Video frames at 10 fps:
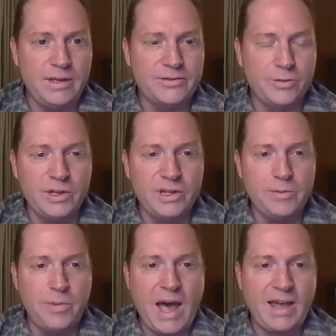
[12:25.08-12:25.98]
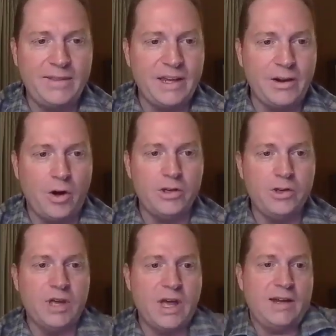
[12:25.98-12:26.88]
it's really bad that all
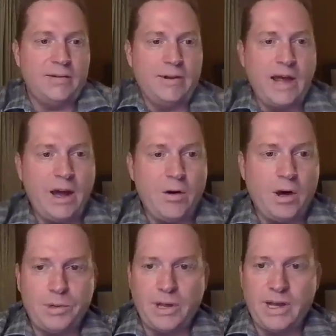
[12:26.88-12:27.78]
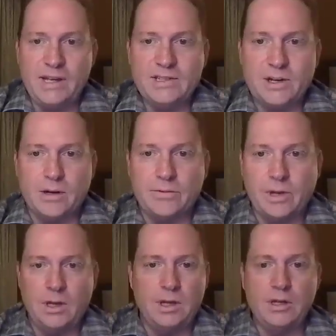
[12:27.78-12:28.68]
you get now on planes
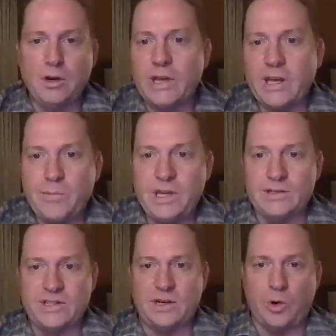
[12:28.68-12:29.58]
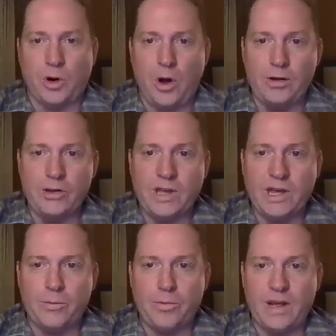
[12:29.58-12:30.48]
you don't get meals anymore. All you
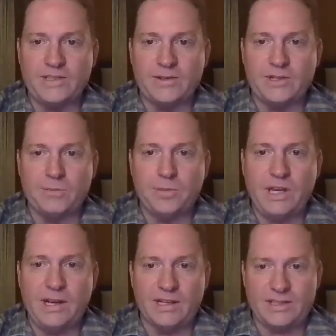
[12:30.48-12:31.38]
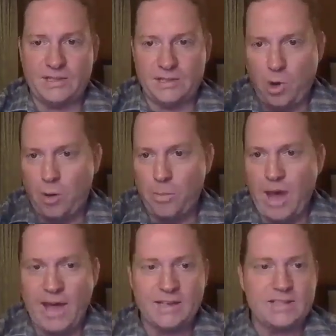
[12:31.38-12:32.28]
get are pretzels and peanuts, small
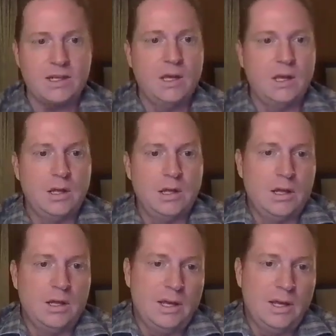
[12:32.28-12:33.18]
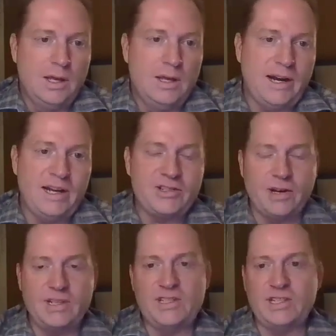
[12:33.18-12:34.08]
bags. And then I
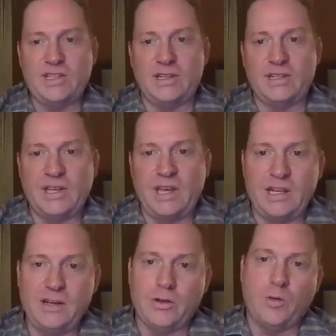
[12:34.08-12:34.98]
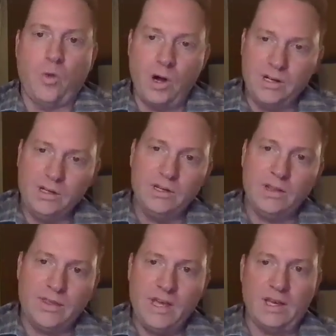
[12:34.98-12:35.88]
transitioned into saying, the one
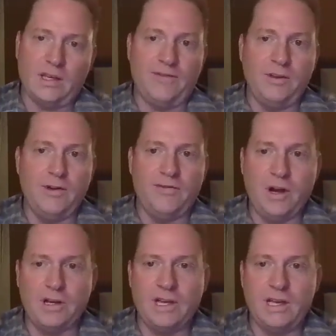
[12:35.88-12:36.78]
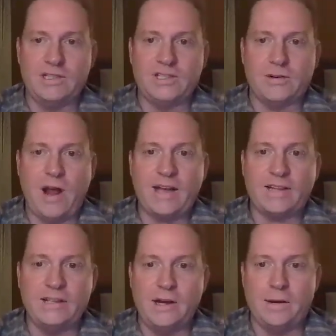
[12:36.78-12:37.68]
good thing, if you have young kids or
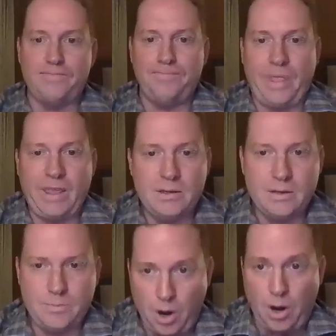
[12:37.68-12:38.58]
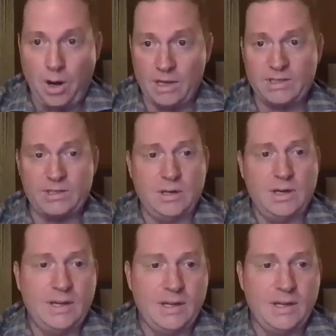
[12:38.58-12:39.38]
acting up, pause.